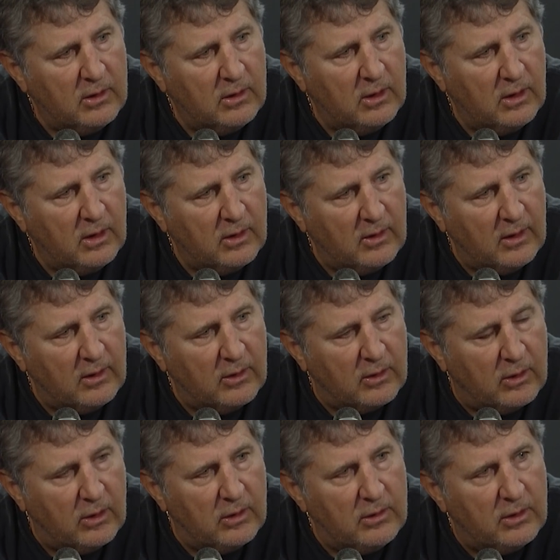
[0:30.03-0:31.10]
They
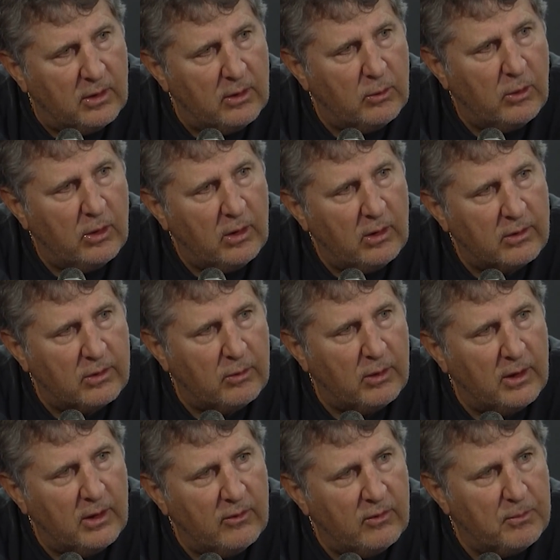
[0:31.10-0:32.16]
look good and could have won all
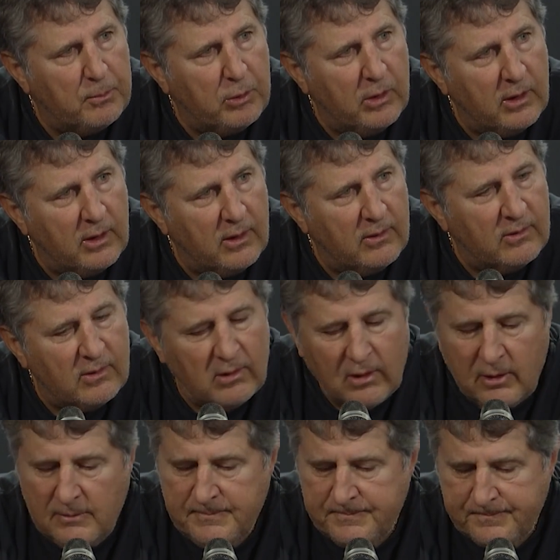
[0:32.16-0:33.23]
three of them pretty
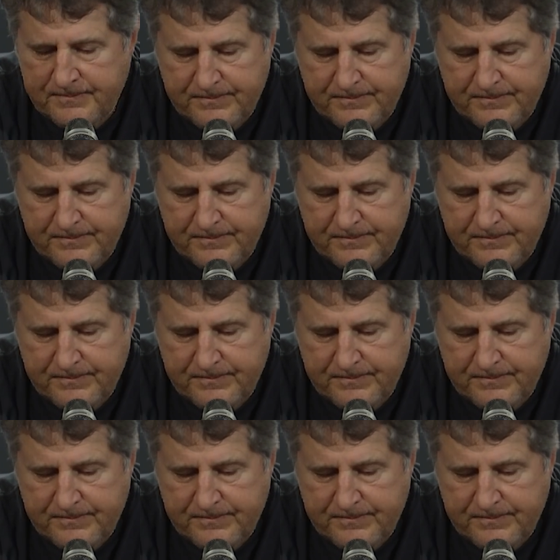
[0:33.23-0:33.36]
easily.